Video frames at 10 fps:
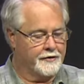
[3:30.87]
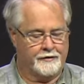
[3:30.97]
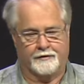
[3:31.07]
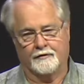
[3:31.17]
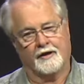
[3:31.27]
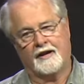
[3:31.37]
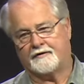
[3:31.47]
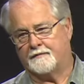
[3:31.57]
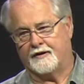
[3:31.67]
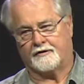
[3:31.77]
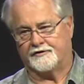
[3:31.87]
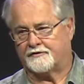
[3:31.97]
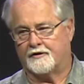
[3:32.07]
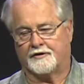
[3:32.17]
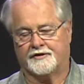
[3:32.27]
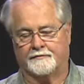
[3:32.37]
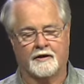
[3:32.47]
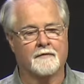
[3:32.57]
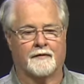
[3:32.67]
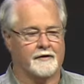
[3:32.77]
You do not have to be a
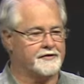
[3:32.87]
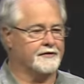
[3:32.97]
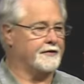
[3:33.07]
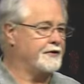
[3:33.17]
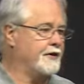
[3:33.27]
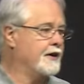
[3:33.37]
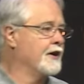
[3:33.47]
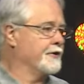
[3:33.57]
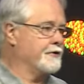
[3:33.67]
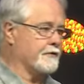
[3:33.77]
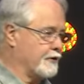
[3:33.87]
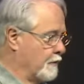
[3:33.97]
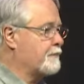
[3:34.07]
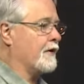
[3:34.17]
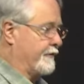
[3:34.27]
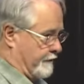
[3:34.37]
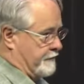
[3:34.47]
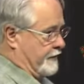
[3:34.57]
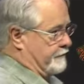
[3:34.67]
construction person to do it. You can go pray for